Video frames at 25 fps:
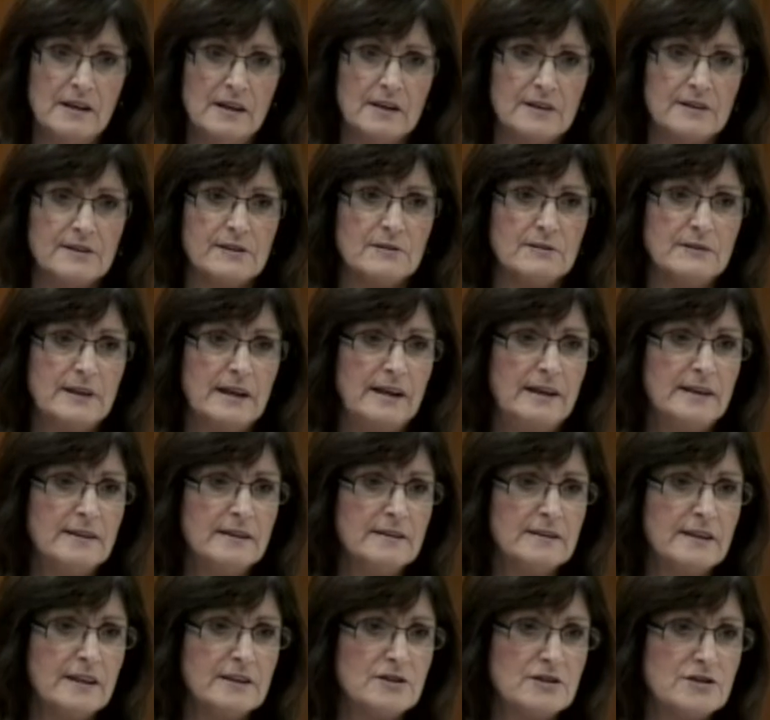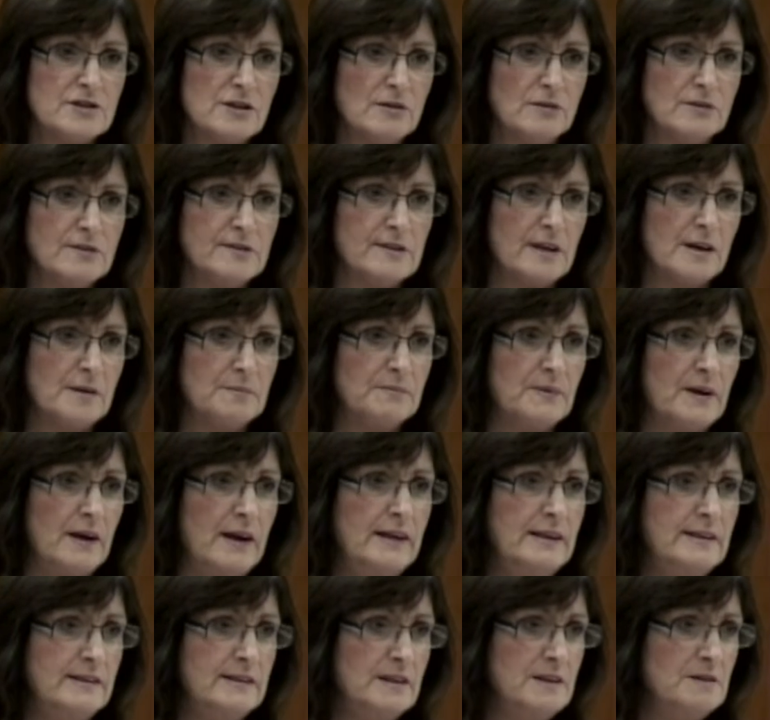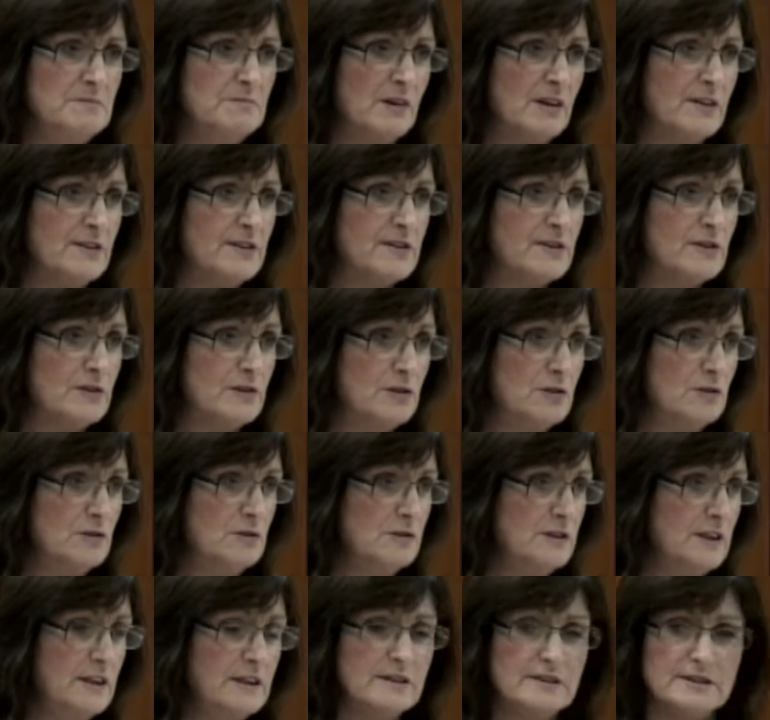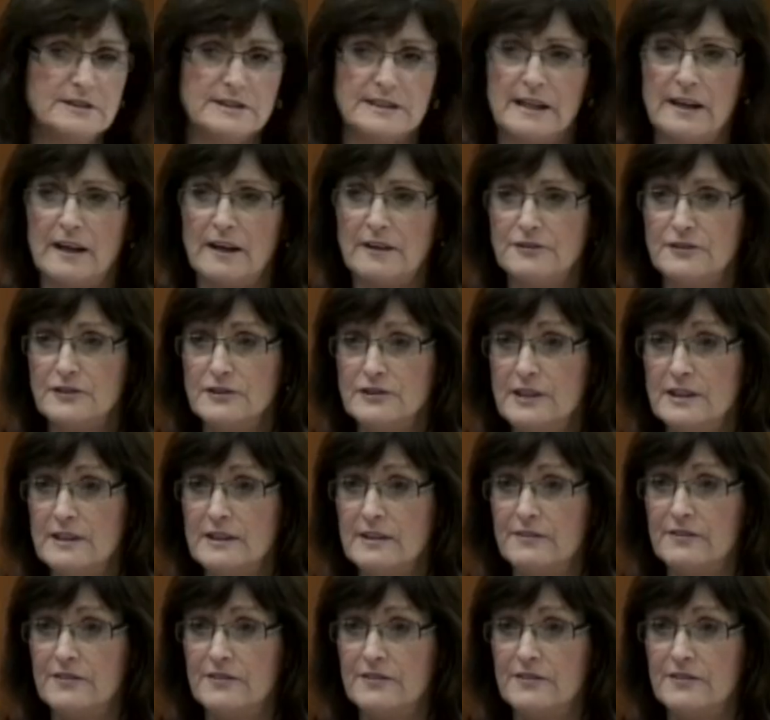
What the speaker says: so data that shows up 18 months or 2 years after you